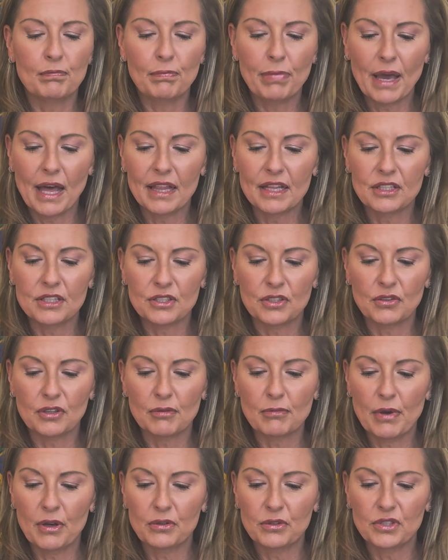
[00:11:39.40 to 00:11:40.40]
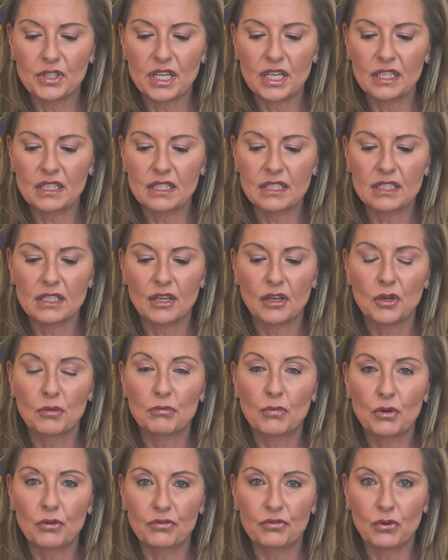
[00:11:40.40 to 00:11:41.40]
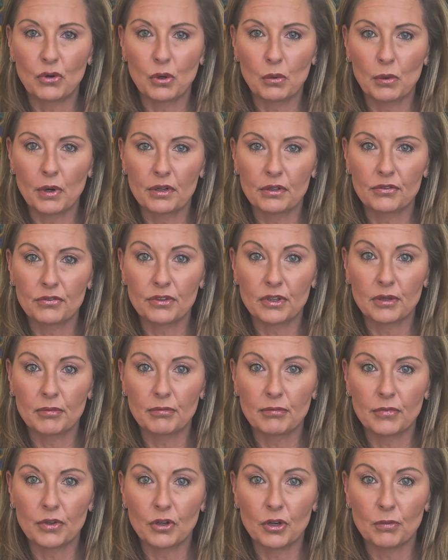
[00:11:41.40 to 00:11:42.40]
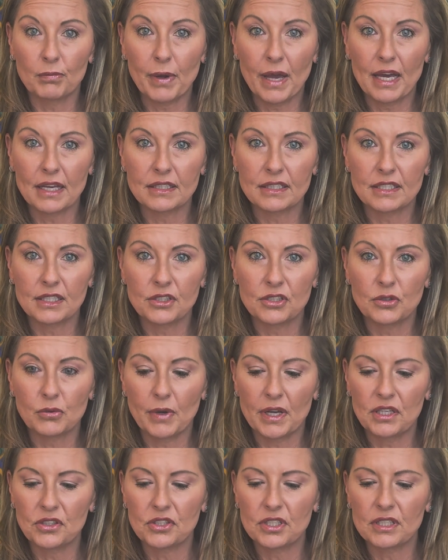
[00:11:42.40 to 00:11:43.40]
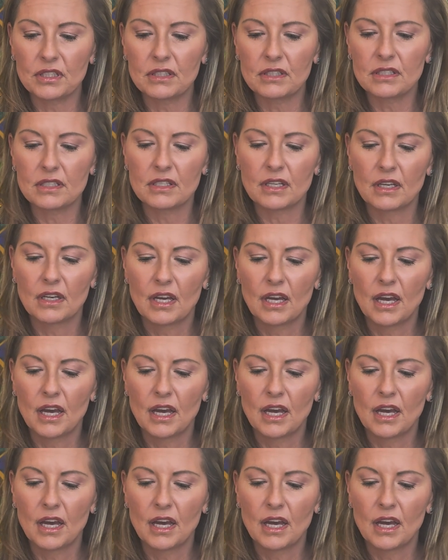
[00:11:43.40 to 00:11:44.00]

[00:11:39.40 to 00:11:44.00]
Balance your emotions, move forward from your past situations,